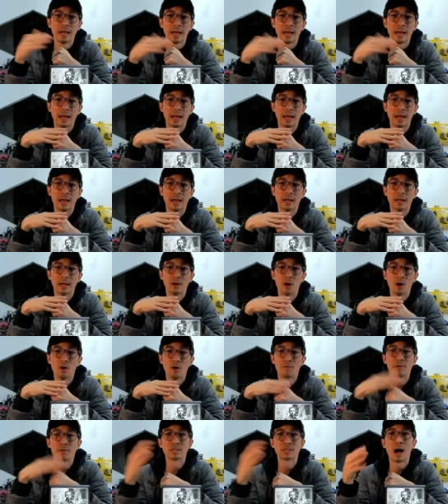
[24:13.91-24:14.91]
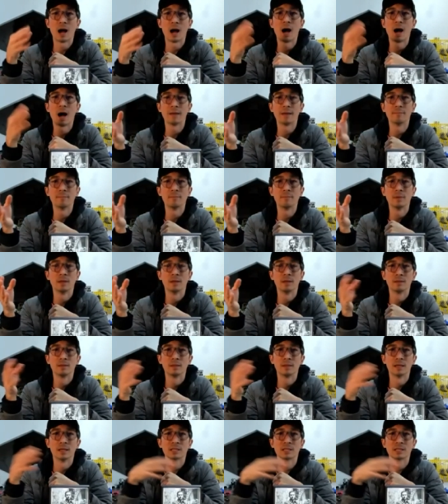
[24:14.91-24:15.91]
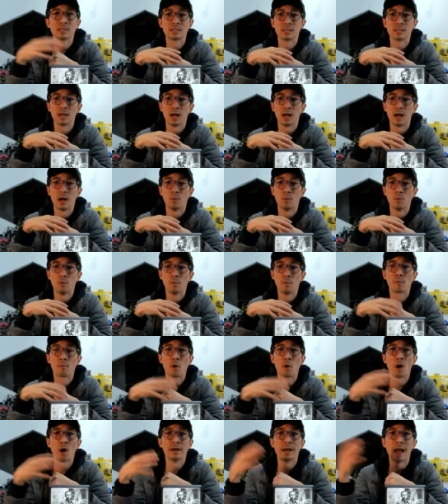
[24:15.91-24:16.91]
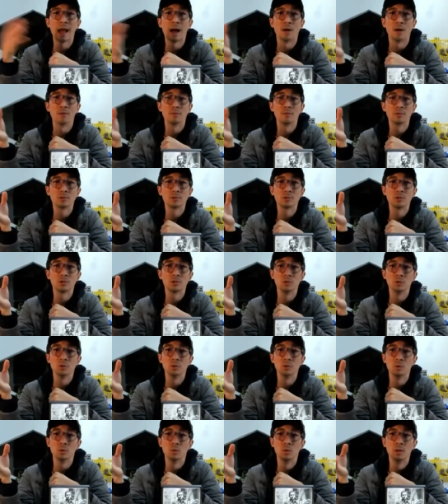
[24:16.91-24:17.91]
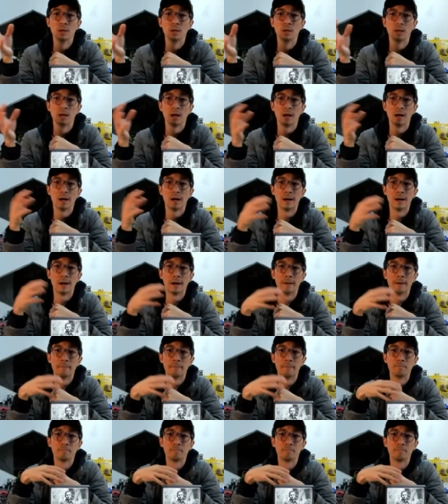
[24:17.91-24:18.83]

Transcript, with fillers: And over time, this uh, will broaden out to um,